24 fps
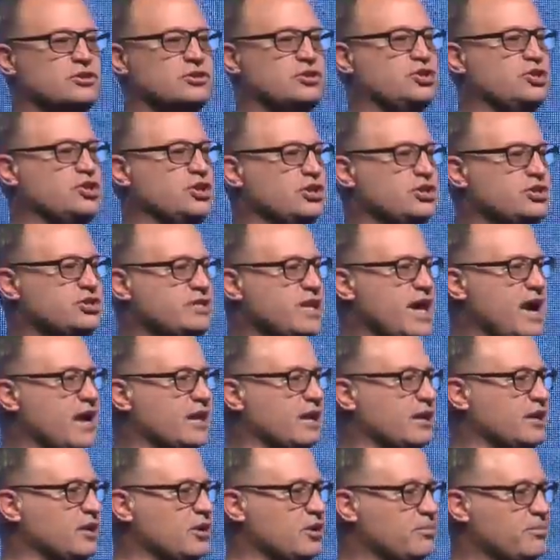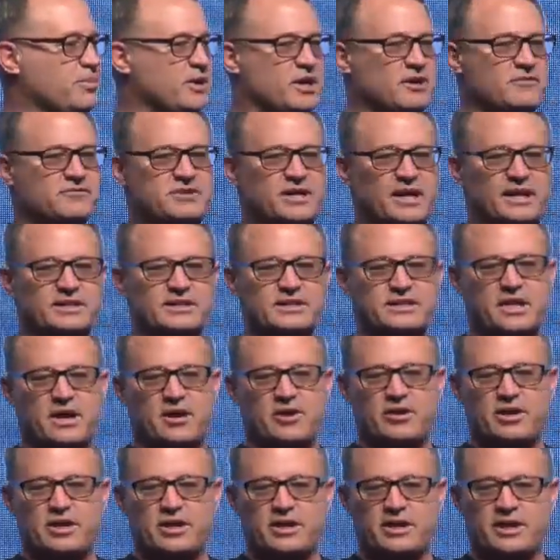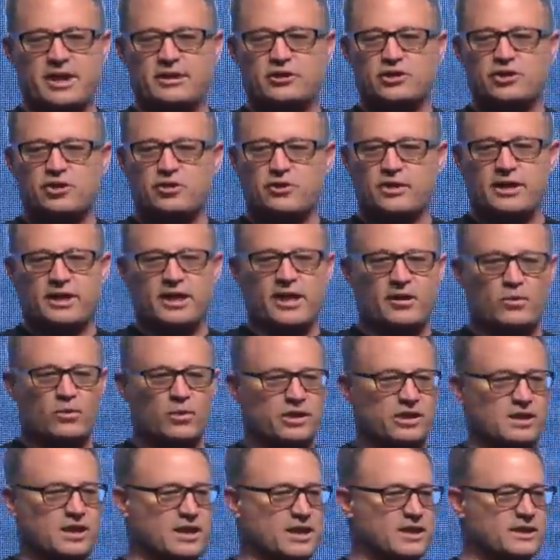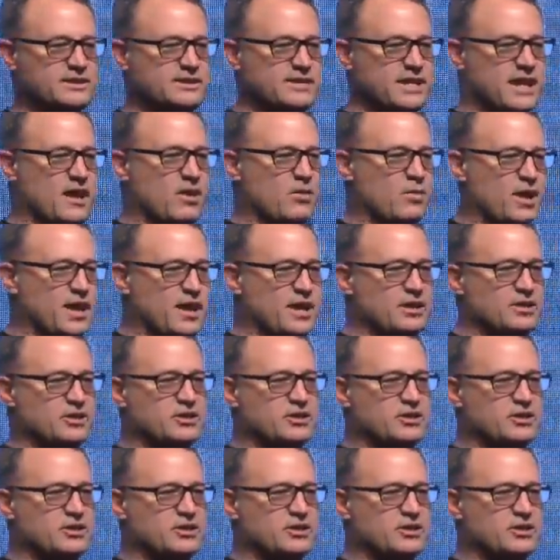Just that little bit of dexterity and doing it with kids that way.